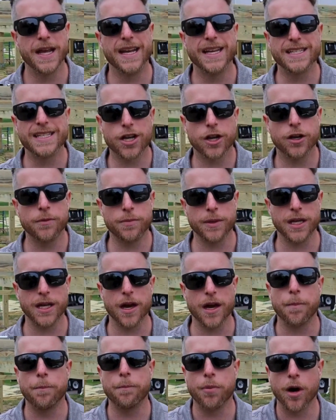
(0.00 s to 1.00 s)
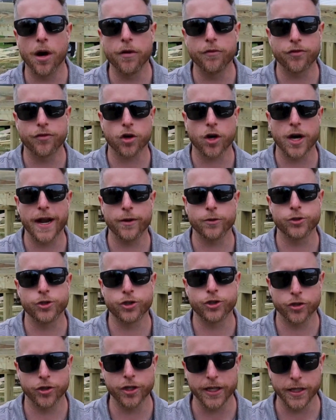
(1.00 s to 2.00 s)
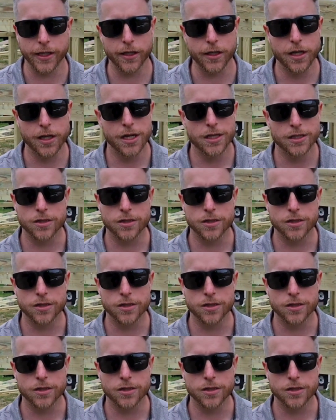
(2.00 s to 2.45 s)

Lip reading: is going to be above ground treated.